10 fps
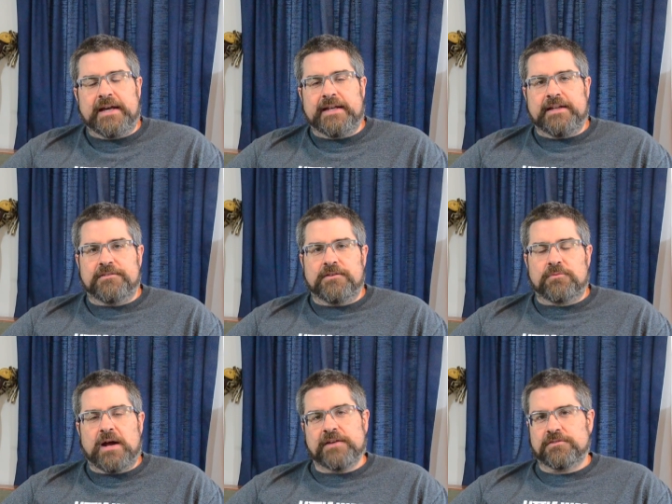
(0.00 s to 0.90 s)
and it
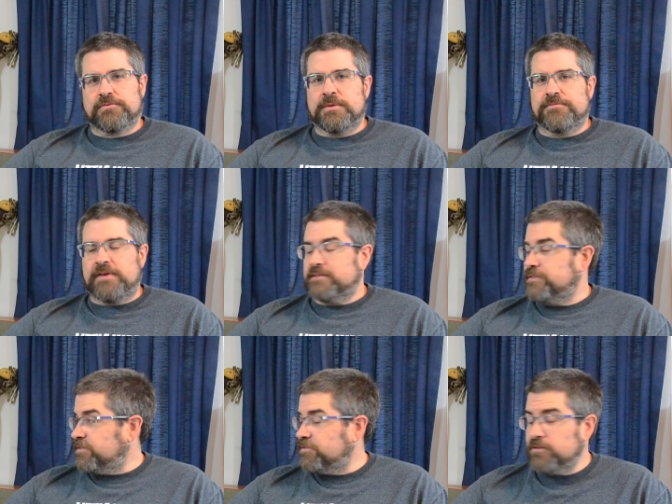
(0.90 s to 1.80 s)
arises from the fact
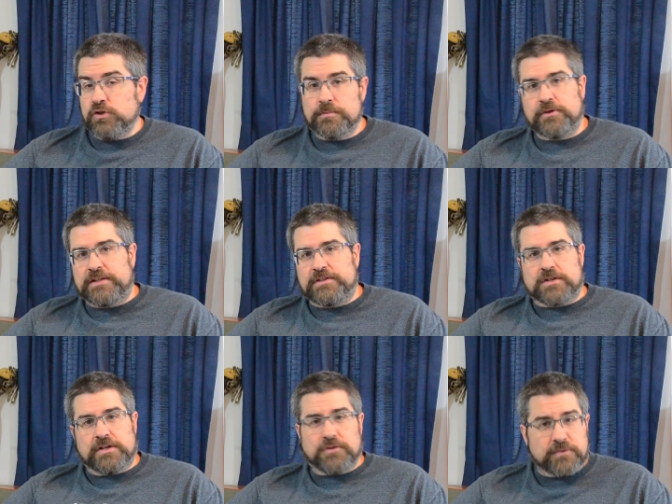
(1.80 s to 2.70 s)
that this is a new
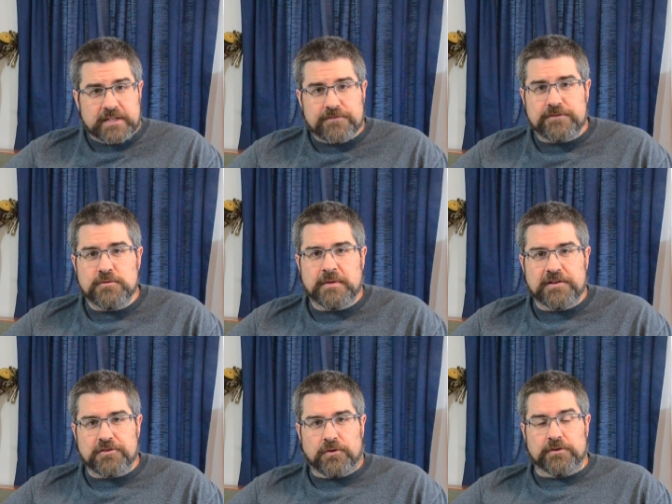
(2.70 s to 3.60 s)
printer. It's only a few
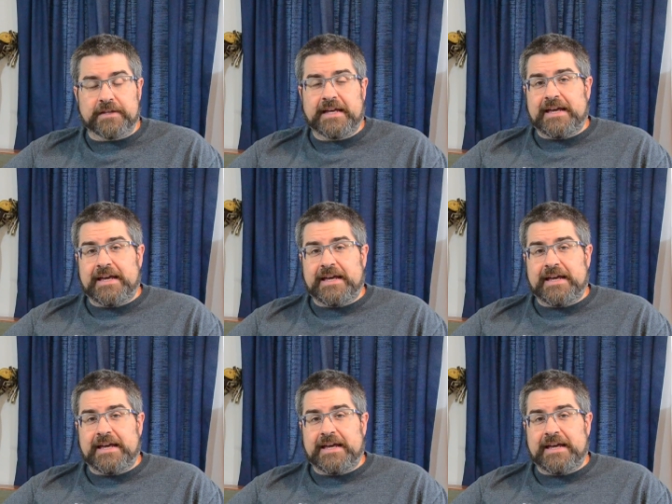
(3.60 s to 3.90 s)
months old.